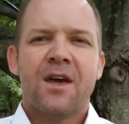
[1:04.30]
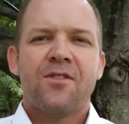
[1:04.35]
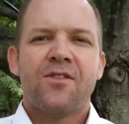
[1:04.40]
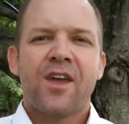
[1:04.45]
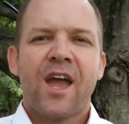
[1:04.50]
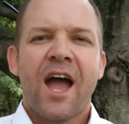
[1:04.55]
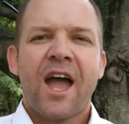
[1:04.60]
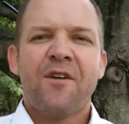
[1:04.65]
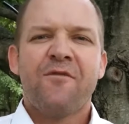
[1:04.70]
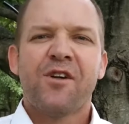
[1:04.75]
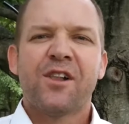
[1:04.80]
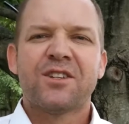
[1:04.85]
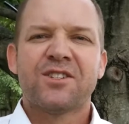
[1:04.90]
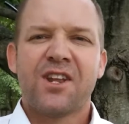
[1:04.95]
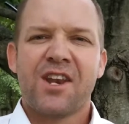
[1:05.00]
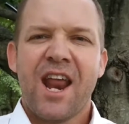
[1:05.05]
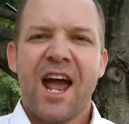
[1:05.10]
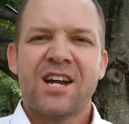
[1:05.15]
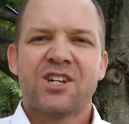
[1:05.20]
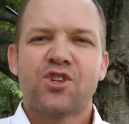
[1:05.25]
The AFL is a
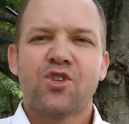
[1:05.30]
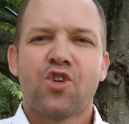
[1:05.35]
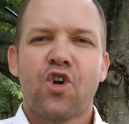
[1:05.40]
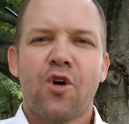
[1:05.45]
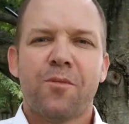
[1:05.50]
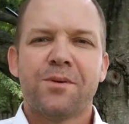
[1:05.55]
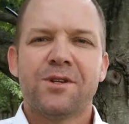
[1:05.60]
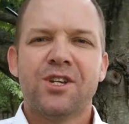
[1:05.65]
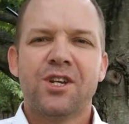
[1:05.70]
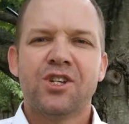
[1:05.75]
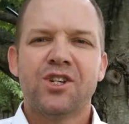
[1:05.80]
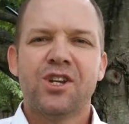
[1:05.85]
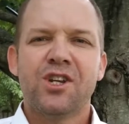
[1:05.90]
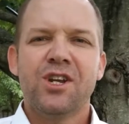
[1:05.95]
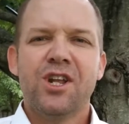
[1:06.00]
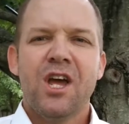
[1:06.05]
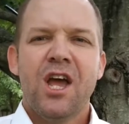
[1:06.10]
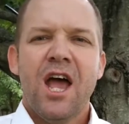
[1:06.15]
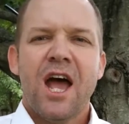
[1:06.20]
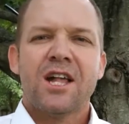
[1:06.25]
national competition,
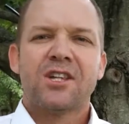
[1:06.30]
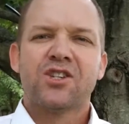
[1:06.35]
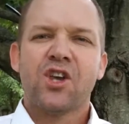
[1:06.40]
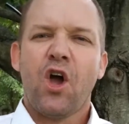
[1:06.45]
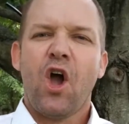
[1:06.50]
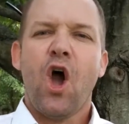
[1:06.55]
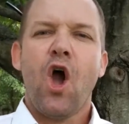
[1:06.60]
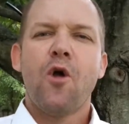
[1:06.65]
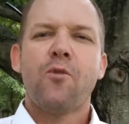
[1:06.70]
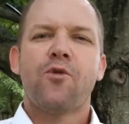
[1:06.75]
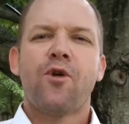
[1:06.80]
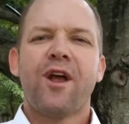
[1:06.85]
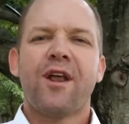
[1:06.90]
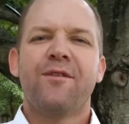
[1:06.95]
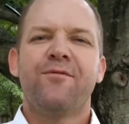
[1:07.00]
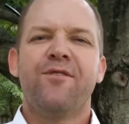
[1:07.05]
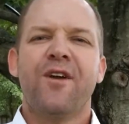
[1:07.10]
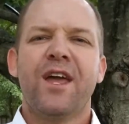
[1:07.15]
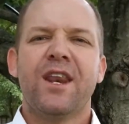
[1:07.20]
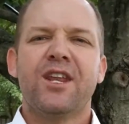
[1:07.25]
and so home ground
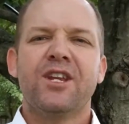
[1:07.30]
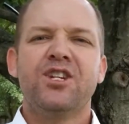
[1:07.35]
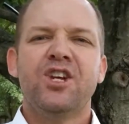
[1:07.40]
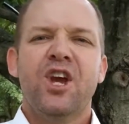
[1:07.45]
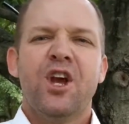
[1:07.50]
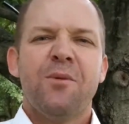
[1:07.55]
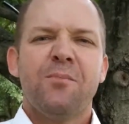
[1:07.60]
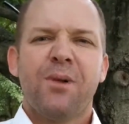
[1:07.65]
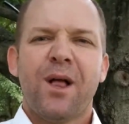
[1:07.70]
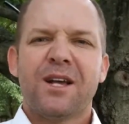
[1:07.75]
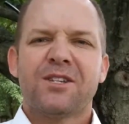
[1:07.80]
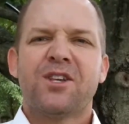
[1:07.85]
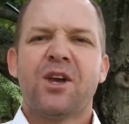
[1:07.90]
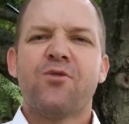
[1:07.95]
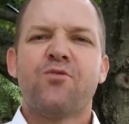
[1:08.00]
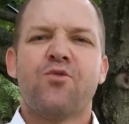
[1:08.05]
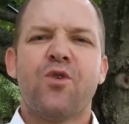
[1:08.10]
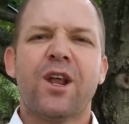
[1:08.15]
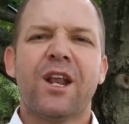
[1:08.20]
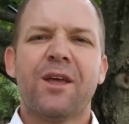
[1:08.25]
advantage plays a
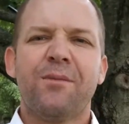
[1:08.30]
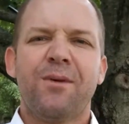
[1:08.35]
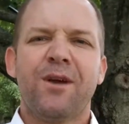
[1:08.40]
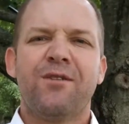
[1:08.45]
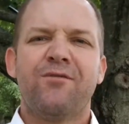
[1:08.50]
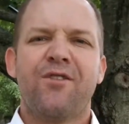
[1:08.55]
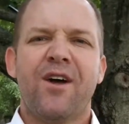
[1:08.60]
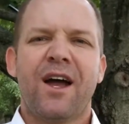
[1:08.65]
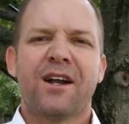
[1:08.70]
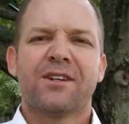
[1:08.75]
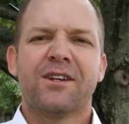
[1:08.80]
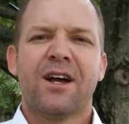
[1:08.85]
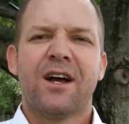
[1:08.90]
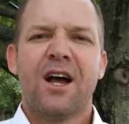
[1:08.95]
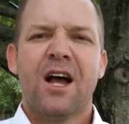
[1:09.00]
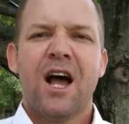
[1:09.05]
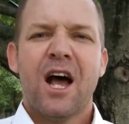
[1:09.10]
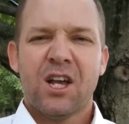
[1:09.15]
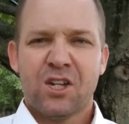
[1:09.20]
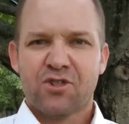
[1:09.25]
really big factor.
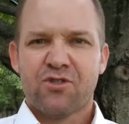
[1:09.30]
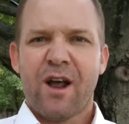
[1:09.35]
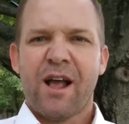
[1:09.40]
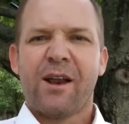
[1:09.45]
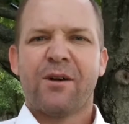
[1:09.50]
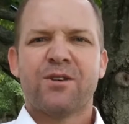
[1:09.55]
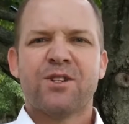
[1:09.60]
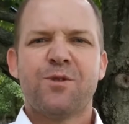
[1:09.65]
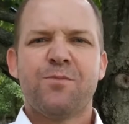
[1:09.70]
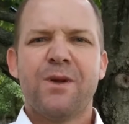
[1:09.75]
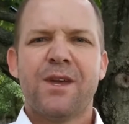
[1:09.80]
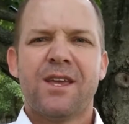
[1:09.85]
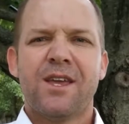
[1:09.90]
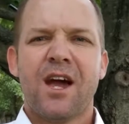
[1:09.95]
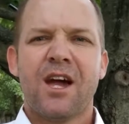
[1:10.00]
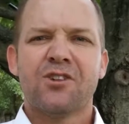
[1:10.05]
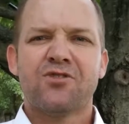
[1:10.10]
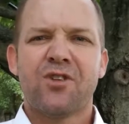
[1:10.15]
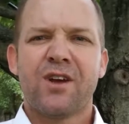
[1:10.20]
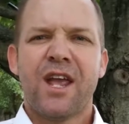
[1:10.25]
Australia is a big
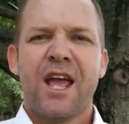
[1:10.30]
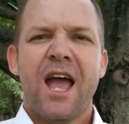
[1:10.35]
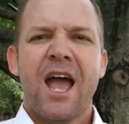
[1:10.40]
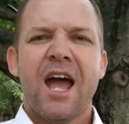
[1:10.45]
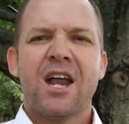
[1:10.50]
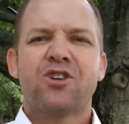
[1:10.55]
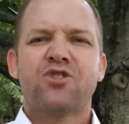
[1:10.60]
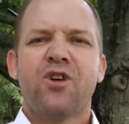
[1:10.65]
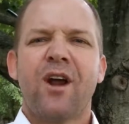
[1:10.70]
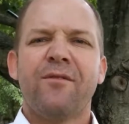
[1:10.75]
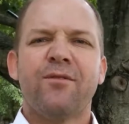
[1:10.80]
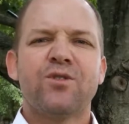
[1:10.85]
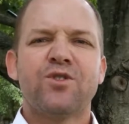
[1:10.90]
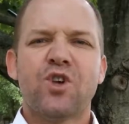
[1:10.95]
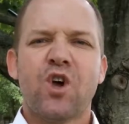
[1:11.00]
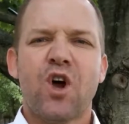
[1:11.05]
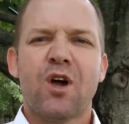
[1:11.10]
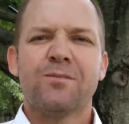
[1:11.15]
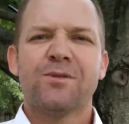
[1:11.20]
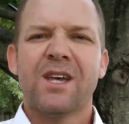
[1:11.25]
country, and travel
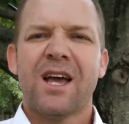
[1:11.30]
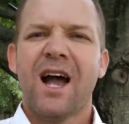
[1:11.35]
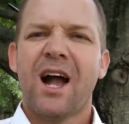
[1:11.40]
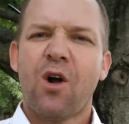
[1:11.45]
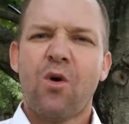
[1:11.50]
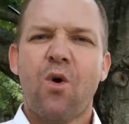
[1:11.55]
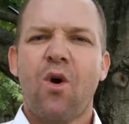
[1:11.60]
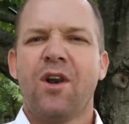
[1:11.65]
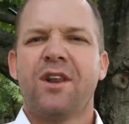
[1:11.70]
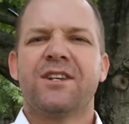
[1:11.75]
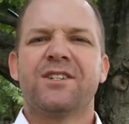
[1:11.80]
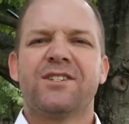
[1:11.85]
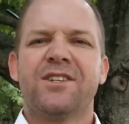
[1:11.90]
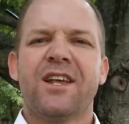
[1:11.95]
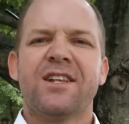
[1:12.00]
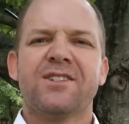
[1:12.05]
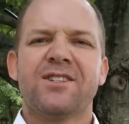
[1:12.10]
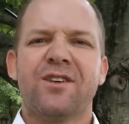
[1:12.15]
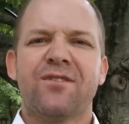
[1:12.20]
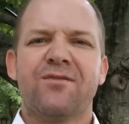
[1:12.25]
times are quite
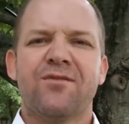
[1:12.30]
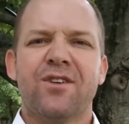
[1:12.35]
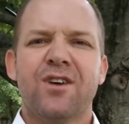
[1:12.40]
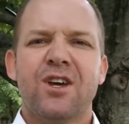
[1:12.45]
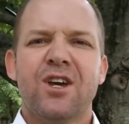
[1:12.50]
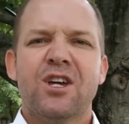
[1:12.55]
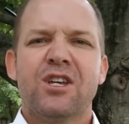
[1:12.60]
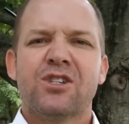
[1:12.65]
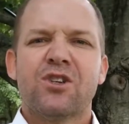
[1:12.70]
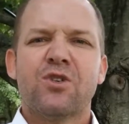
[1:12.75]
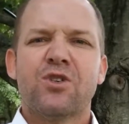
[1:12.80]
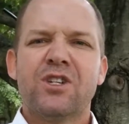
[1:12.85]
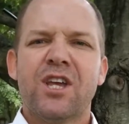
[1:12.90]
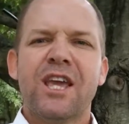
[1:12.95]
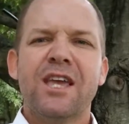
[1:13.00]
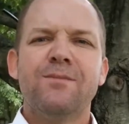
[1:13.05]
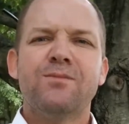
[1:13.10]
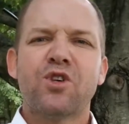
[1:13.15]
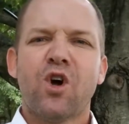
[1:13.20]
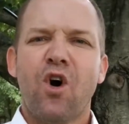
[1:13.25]
extensive. So
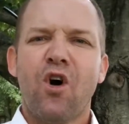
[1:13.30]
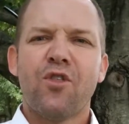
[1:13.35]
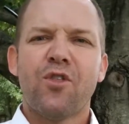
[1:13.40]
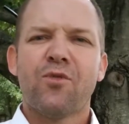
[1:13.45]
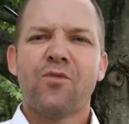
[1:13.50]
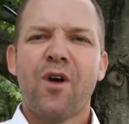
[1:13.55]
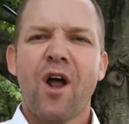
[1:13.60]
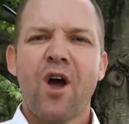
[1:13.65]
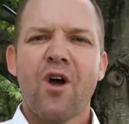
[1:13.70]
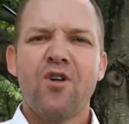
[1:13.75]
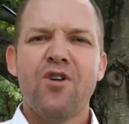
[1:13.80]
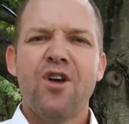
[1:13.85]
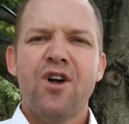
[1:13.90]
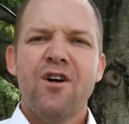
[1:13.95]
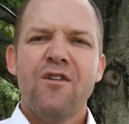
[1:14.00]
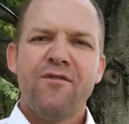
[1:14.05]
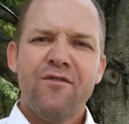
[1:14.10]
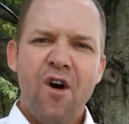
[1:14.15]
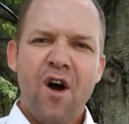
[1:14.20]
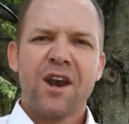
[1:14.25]
teams on the road
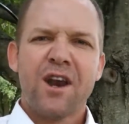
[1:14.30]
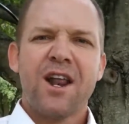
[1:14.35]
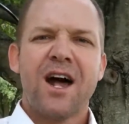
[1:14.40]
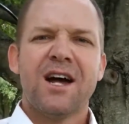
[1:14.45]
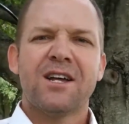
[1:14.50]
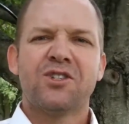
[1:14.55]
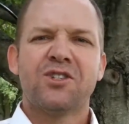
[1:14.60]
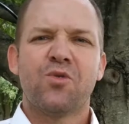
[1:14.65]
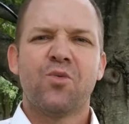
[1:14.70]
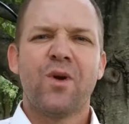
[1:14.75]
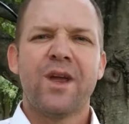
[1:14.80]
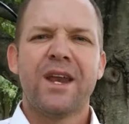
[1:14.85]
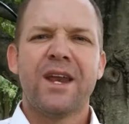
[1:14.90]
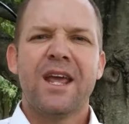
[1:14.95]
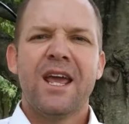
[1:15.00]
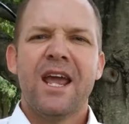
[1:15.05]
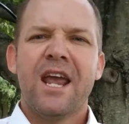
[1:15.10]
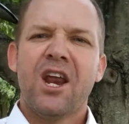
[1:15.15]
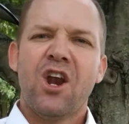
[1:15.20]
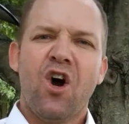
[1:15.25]
find it hard to win
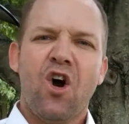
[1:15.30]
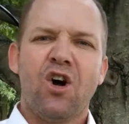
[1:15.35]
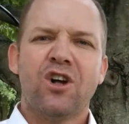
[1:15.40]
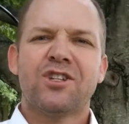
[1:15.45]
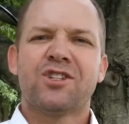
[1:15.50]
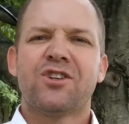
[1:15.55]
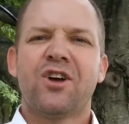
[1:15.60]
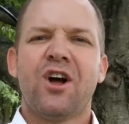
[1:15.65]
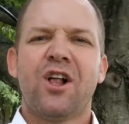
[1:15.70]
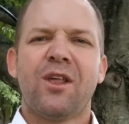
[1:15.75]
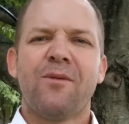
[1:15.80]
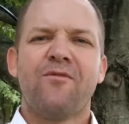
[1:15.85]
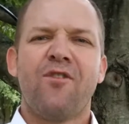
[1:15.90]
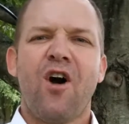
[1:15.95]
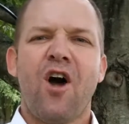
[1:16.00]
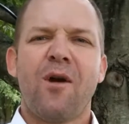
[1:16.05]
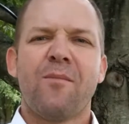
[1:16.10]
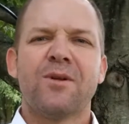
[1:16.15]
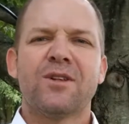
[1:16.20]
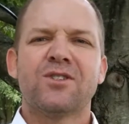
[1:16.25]
in hostile
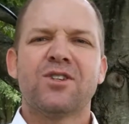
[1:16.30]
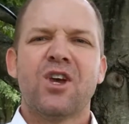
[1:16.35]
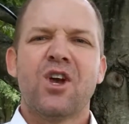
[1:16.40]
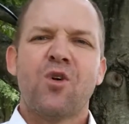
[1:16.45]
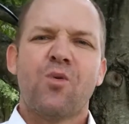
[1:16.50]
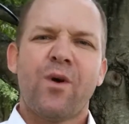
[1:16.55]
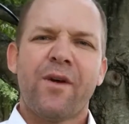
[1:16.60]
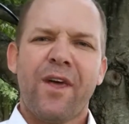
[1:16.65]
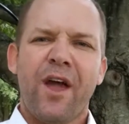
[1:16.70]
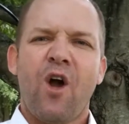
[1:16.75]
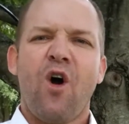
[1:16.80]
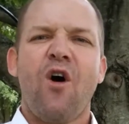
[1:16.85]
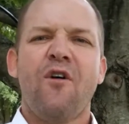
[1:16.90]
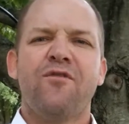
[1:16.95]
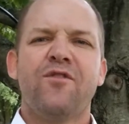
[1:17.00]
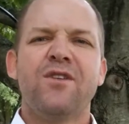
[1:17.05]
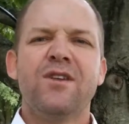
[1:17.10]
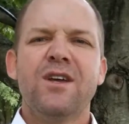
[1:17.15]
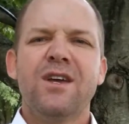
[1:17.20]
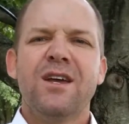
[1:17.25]
environments where they
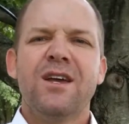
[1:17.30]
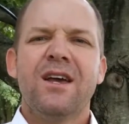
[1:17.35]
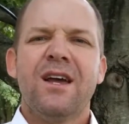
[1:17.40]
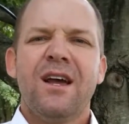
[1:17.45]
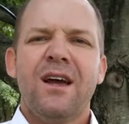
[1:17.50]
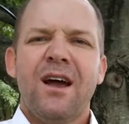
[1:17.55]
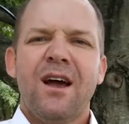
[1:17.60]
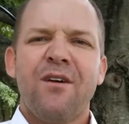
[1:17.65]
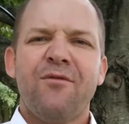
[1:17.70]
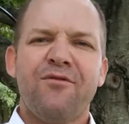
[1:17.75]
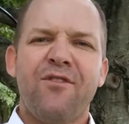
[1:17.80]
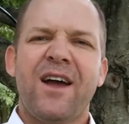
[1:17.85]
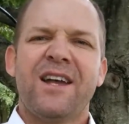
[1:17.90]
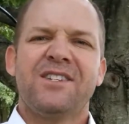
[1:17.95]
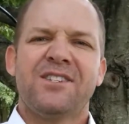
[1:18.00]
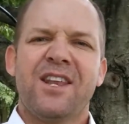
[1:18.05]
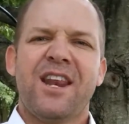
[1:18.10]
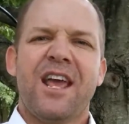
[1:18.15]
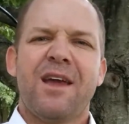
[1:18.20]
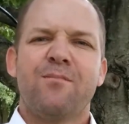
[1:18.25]
often face
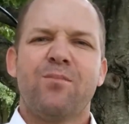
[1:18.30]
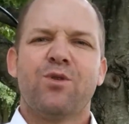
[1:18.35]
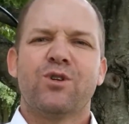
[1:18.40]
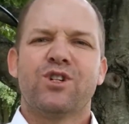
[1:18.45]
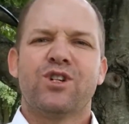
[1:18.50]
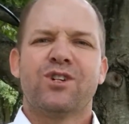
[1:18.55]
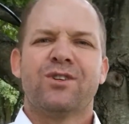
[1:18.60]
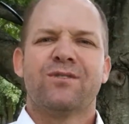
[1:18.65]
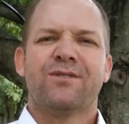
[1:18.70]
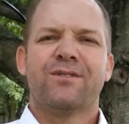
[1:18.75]
an ambush.